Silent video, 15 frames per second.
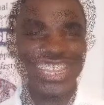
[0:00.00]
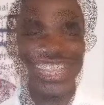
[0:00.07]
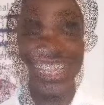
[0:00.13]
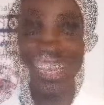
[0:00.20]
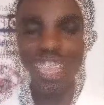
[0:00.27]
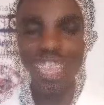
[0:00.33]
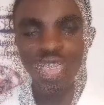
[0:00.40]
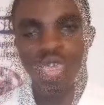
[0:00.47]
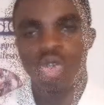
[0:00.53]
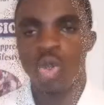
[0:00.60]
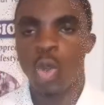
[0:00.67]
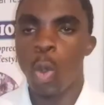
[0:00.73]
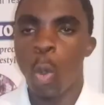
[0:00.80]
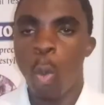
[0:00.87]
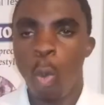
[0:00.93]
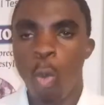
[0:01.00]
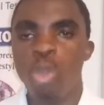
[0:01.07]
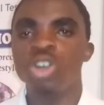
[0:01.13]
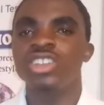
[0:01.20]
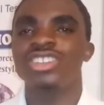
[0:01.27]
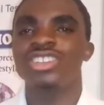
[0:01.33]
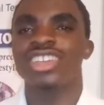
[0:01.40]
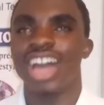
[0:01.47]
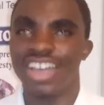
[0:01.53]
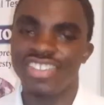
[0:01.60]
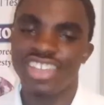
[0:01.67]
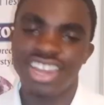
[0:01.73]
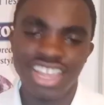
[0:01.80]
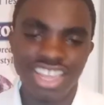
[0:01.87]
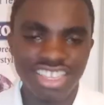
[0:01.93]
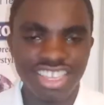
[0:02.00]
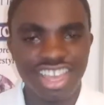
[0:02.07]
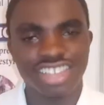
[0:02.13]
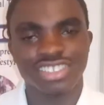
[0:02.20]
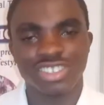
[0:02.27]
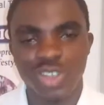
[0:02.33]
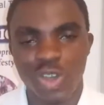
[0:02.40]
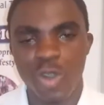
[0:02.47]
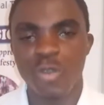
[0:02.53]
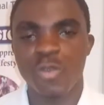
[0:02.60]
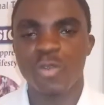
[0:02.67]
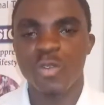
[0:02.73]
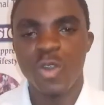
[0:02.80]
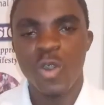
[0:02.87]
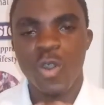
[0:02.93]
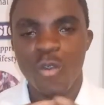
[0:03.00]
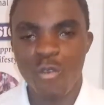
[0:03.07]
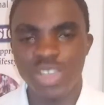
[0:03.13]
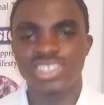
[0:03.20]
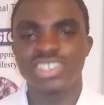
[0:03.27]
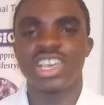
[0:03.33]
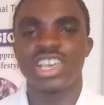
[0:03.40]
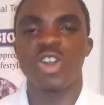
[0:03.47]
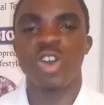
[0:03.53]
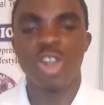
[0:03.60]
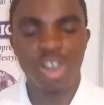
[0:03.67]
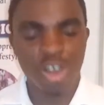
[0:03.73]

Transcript: So, what are the dangers of visceral